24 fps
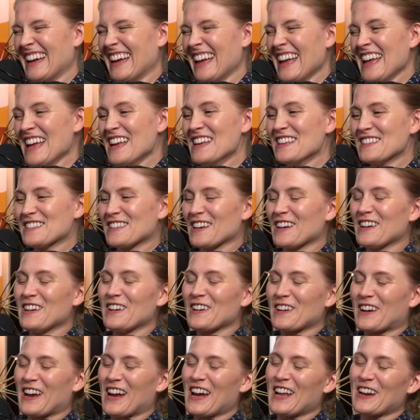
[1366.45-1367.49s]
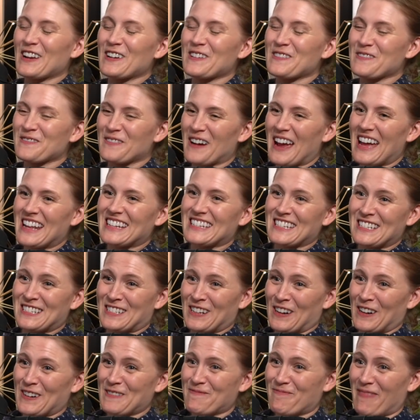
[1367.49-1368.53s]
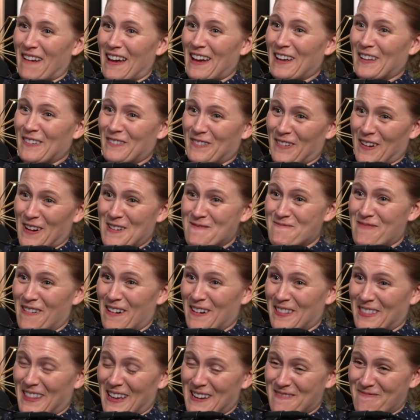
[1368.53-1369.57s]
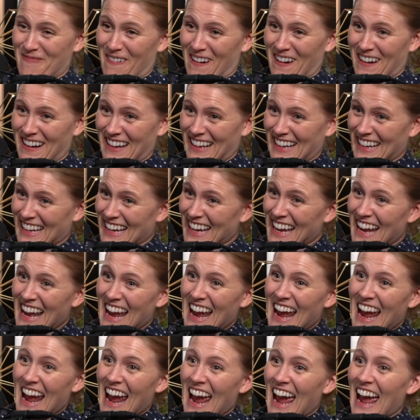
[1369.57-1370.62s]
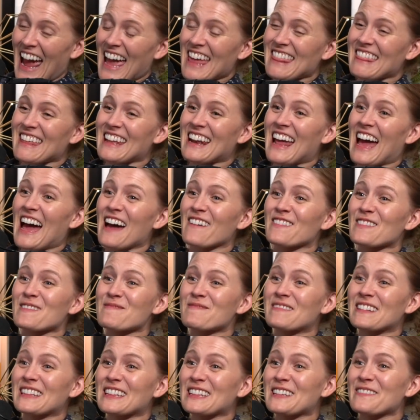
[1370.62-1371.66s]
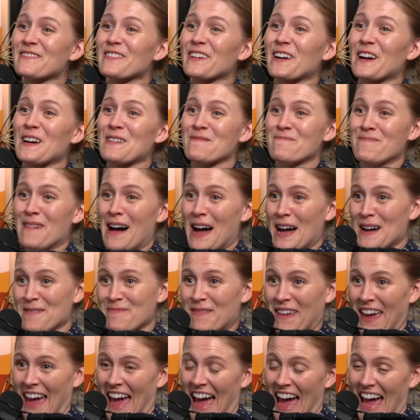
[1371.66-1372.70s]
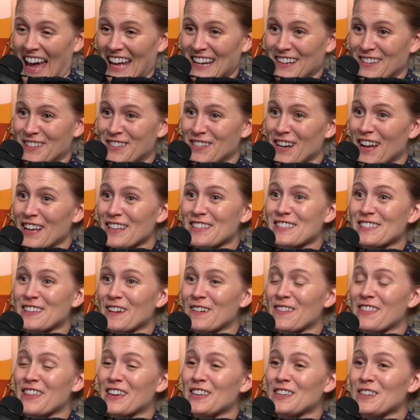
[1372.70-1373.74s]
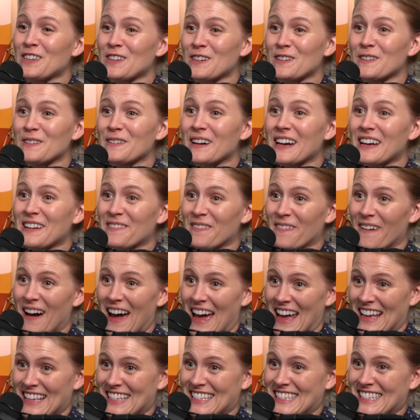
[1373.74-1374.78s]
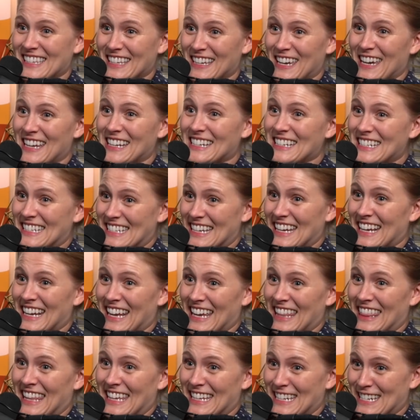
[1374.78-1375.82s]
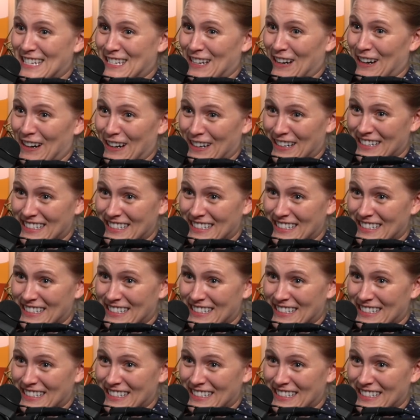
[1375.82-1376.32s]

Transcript: So you're going to rent a dirt pile for a birthday party and then have him deliver a Bobcat so that you and Wes can dig in the dirt.